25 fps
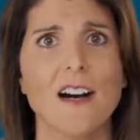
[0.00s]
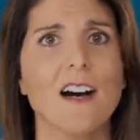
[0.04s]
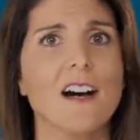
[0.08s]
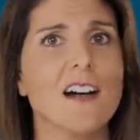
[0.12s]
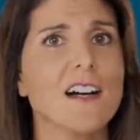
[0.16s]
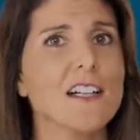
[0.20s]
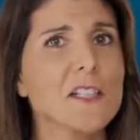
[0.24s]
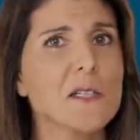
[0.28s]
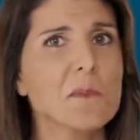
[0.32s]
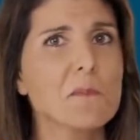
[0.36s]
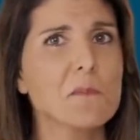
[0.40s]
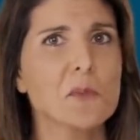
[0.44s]

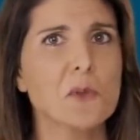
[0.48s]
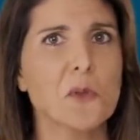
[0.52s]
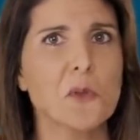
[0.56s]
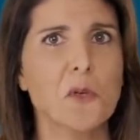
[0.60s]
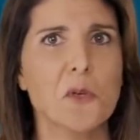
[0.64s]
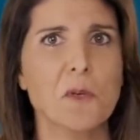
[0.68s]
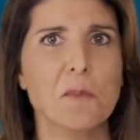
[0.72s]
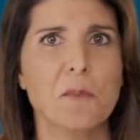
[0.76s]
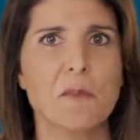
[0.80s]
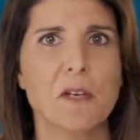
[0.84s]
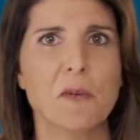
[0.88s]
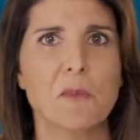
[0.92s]

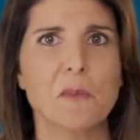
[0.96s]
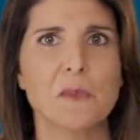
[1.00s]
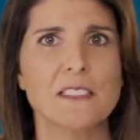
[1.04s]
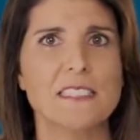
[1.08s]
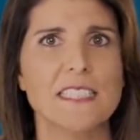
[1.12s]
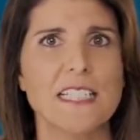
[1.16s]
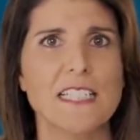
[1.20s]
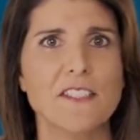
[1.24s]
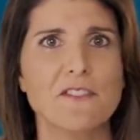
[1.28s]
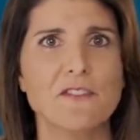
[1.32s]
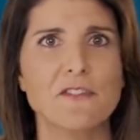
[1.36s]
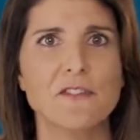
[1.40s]
Unemployment
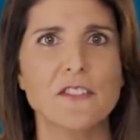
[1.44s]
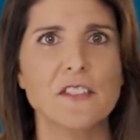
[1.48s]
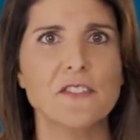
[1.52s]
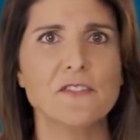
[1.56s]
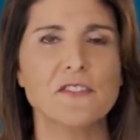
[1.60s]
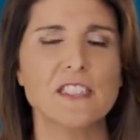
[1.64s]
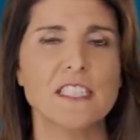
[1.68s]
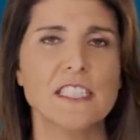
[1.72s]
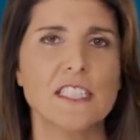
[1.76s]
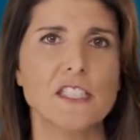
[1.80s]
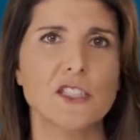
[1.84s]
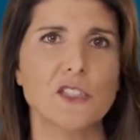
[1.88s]
was at a
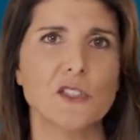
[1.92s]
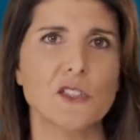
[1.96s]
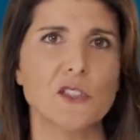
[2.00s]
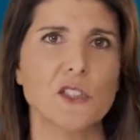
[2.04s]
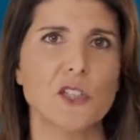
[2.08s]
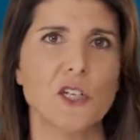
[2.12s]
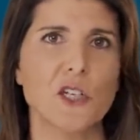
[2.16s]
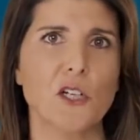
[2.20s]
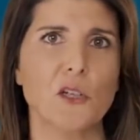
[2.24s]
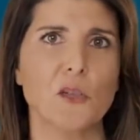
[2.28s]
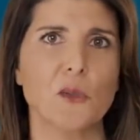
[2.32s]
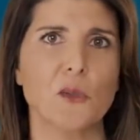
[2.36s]
50-year
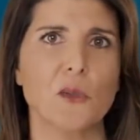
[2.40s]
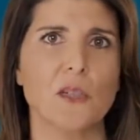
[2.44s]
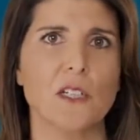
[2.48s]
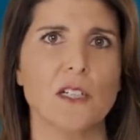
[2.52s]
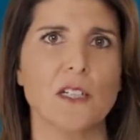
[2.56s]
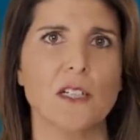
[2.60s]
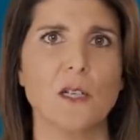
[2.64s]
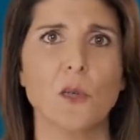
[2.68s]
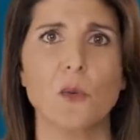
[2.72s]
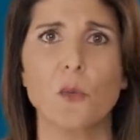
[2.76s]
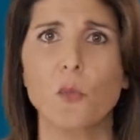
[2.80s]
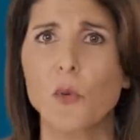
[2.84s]
low.
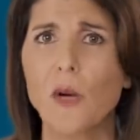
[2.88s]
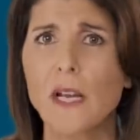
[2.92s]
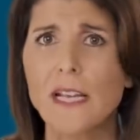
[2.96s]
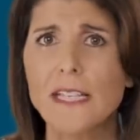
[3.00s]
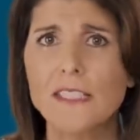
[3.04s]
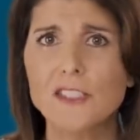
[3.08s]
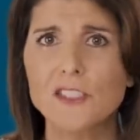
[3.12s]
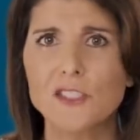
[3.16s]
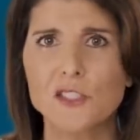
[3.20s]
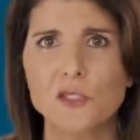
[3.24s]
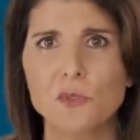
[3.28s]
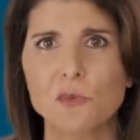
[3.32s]

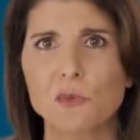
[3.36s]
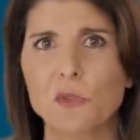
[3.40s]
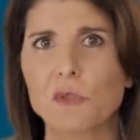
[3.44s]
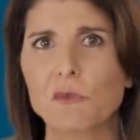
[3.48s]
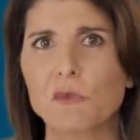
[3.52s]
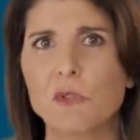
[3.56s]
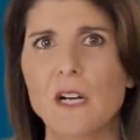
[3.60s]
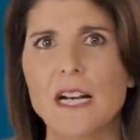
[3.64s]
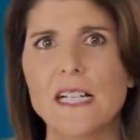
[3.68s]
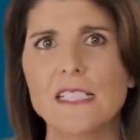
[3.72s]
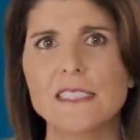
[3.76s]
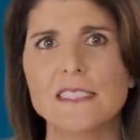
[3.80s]
Wages were
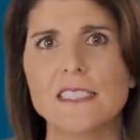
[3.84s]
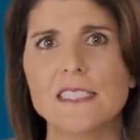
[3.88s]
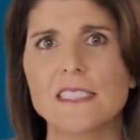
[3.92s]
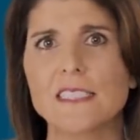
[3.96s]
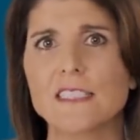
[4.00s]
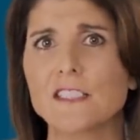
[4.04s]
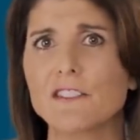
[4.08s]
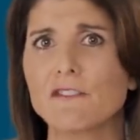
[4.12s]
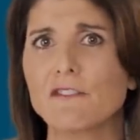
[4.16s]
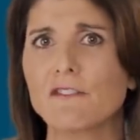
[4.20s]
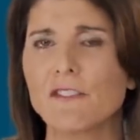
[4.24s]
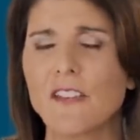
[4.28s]
rising
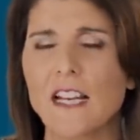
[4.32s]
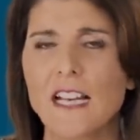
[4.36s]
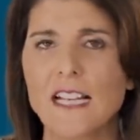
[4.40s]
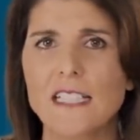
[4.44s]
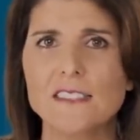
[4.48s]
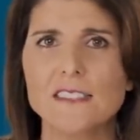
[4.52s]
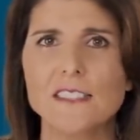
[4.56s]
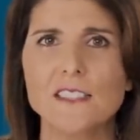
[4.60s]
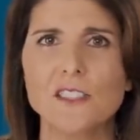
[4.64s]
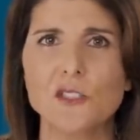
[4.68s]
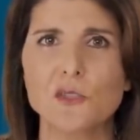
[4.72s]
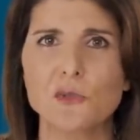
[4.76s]
at the
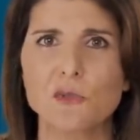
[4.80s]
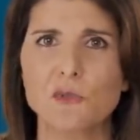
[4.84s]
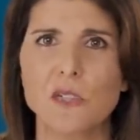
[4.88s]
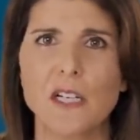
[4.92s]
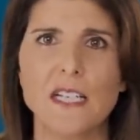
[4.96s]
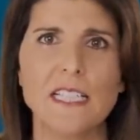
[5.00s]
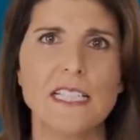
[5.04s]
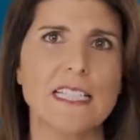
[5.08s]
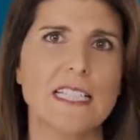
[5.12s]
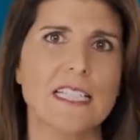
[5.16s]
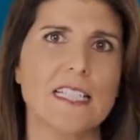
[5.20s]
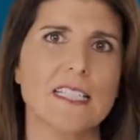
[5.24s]
fastest
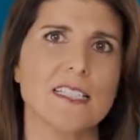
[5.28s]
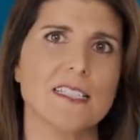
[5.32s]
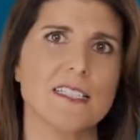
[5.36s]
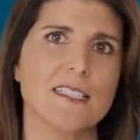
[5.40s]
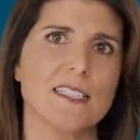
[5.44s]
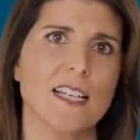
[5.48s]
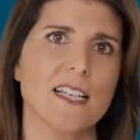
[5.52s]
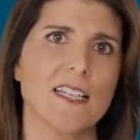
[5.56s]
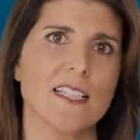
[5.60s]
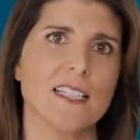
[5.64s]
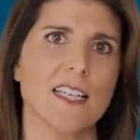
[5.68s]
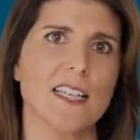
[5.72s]
rate in a
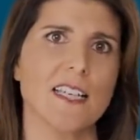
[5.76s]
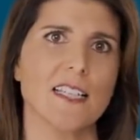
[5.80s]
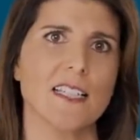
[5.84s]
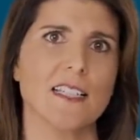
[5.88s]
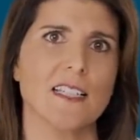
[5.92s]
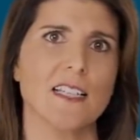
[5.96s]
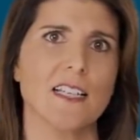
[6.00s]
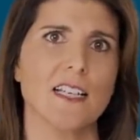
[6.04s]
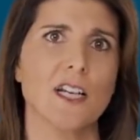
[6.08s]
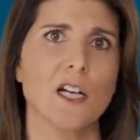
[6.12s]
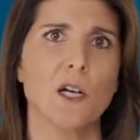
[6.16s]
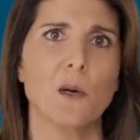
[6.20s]

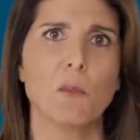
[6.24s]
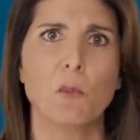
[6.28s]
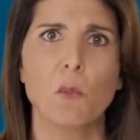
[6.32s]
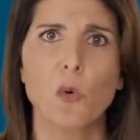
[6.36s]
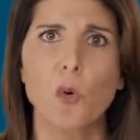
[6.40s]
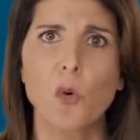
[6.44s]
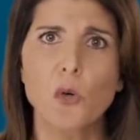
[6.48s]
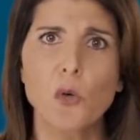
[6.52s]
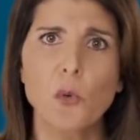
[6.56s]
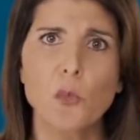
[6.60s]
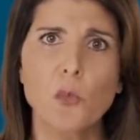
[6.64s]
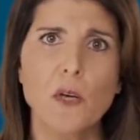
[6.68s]
decade.
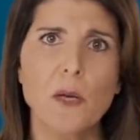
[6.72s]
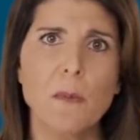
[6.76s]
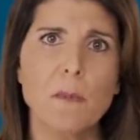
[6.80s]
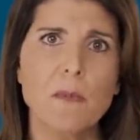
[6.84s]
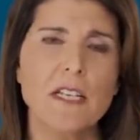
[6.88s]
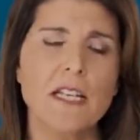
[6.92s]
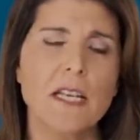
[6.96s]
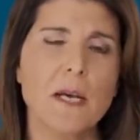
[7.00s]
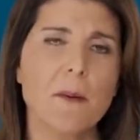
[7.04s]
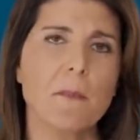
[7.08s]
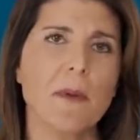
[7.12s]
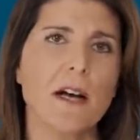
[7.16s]
More
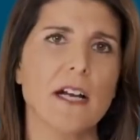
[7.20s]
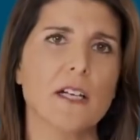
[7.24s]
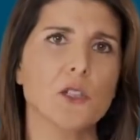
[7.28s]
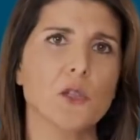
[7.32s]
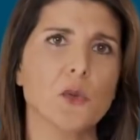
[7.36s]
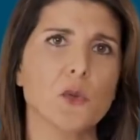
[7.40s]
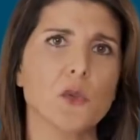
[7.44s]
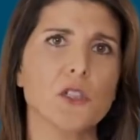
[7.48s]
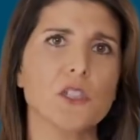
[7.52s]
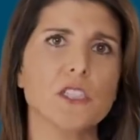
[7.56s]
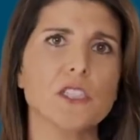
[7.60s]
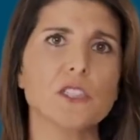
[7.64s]
women and
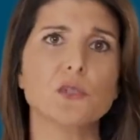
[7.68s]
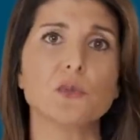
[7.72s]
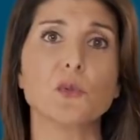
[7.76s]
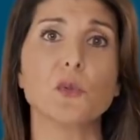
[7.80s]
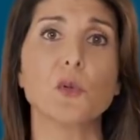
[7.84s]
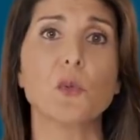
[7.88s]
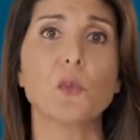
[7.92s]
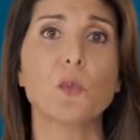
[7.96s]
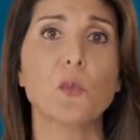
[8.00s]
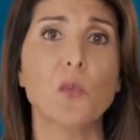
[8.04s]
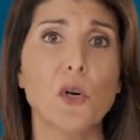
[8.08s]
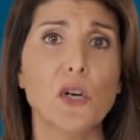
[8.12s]
minorities
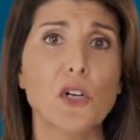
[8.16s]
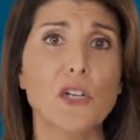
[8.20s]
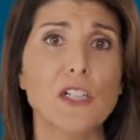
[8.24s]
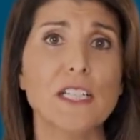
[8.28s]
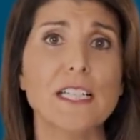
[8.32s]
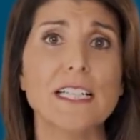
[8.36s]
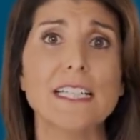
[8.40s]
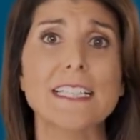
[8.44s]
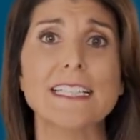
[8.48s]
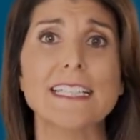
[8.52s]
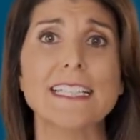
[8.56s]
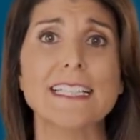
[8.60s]
were
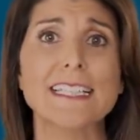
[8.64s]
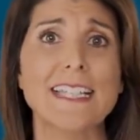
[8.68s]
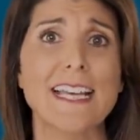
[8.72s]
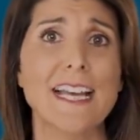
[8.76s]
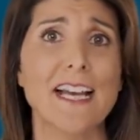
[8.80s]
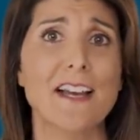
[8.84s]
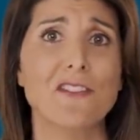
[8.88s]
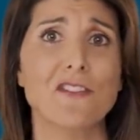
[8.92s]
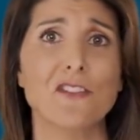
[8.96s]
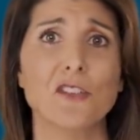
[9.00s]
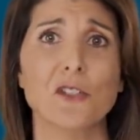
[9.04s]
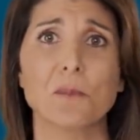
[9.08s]
working than
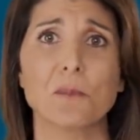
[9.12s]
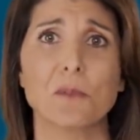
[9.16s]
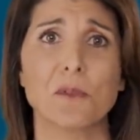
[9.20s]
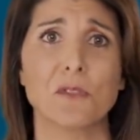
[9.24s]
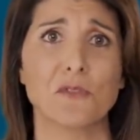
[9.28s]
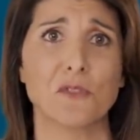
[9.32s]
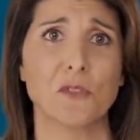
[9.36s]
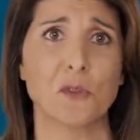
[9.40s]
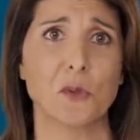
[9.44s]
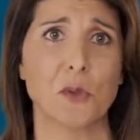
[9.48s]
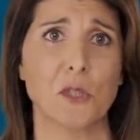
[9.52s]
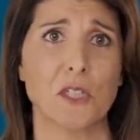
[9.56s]
ever
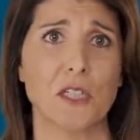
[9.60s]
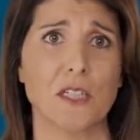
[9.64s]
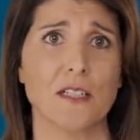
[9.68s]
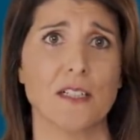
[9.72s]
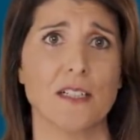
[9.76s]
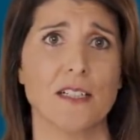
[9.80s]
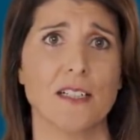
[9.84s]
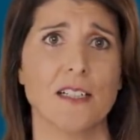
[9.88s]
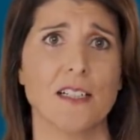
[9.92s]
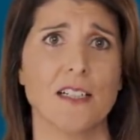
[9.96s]
before.